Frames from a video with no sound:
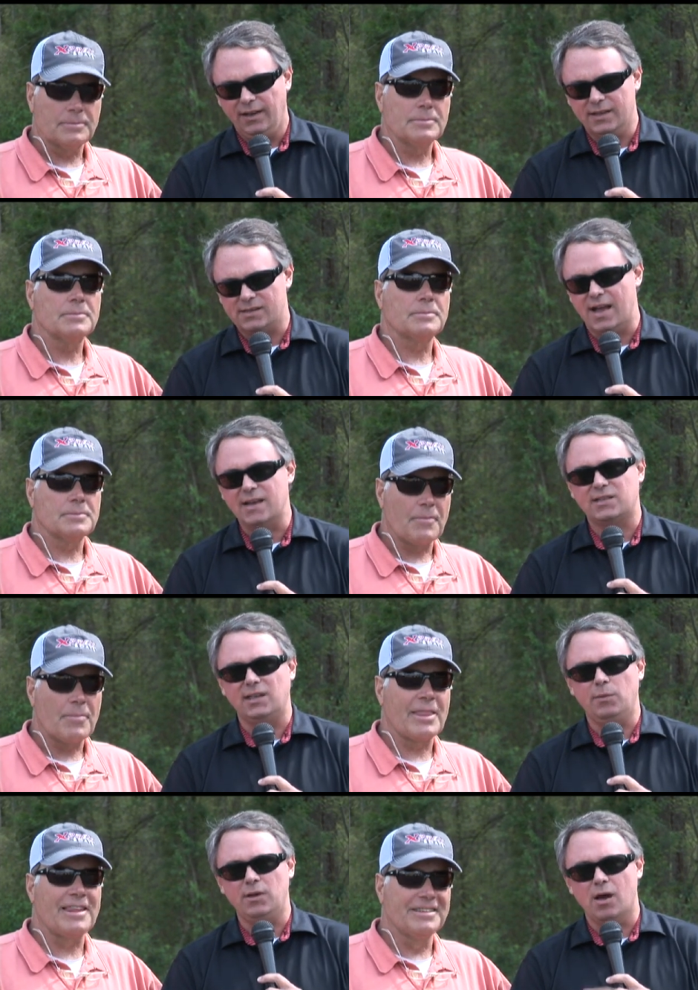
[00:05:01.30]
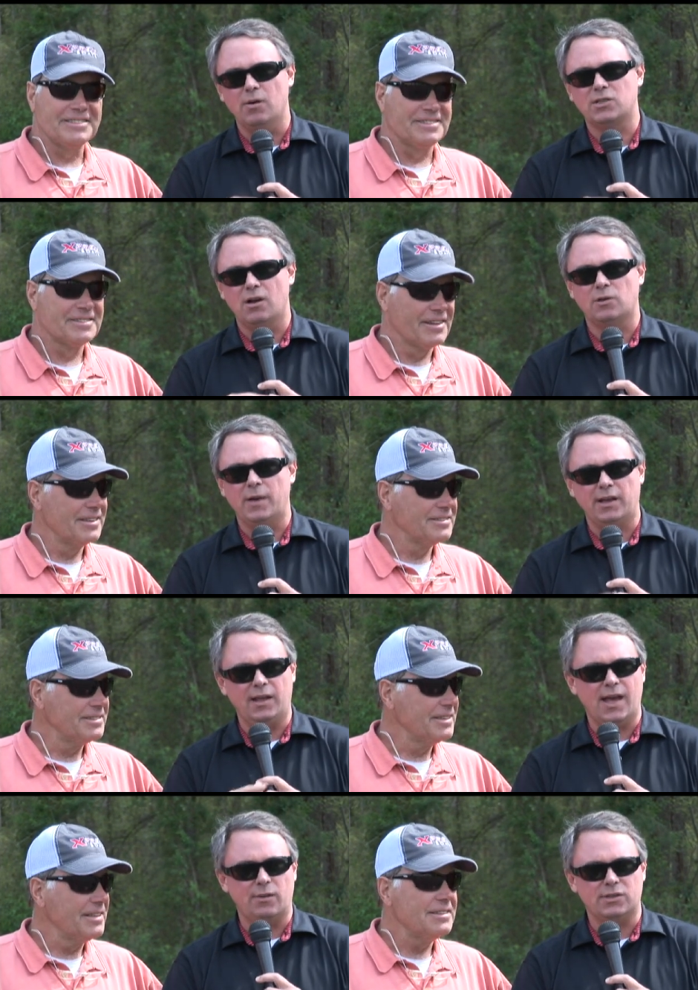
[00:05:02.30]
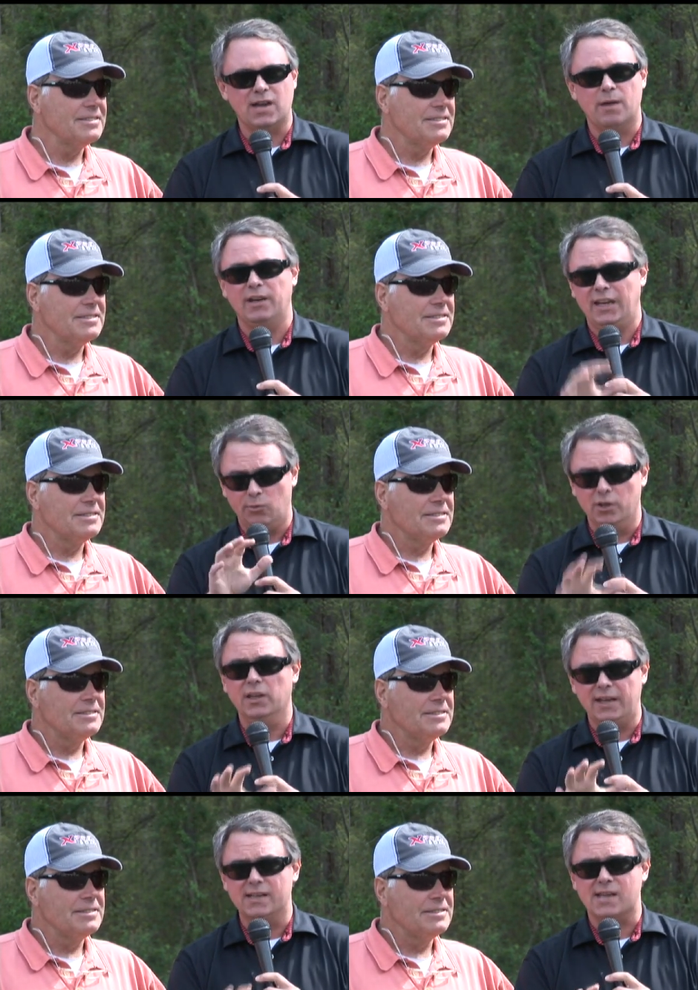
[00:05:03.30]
Speaker 1: it's nice to see him. He always talked about getting out of retirement. He really